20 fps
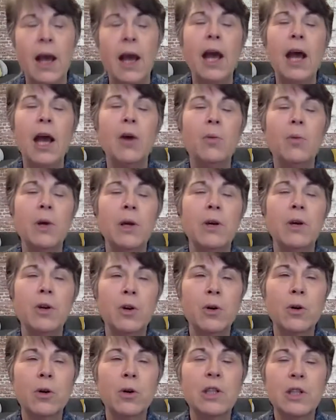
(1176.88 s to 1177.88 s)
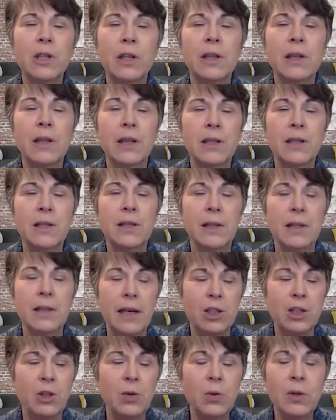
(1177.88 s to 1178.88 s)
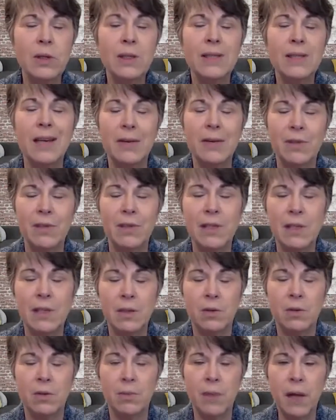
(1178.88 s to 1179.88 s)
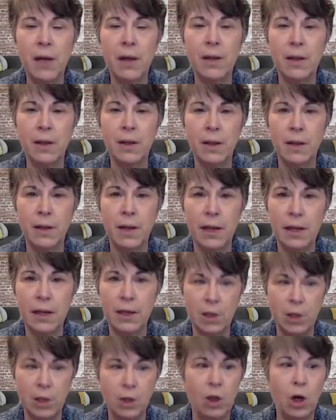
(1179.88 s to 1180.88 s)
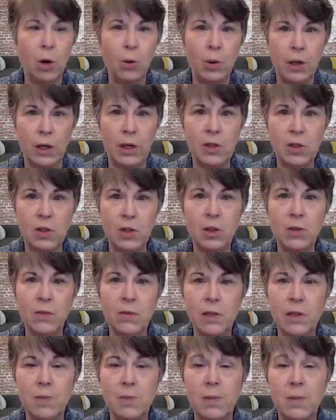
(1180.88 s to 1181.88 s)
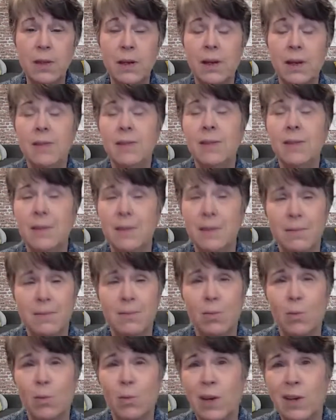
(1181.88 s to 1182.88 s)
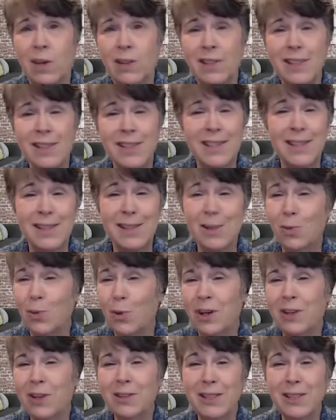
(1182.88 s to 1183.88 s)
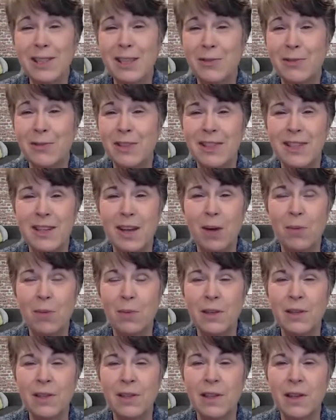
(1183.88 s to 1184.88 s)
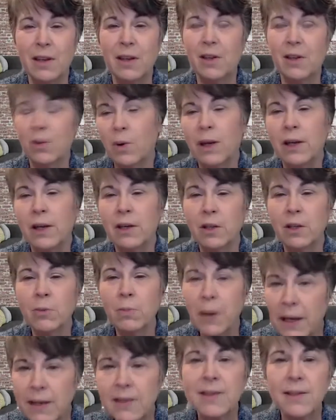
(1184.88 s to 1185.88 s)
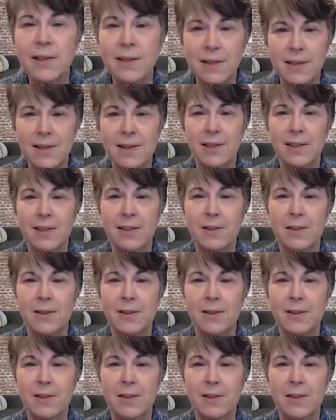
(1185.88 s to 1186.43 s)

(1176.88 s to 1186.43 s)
And we encourage that they do this every single month and go get a service, because wellness isn't wellness if it's not being done on a regular basis.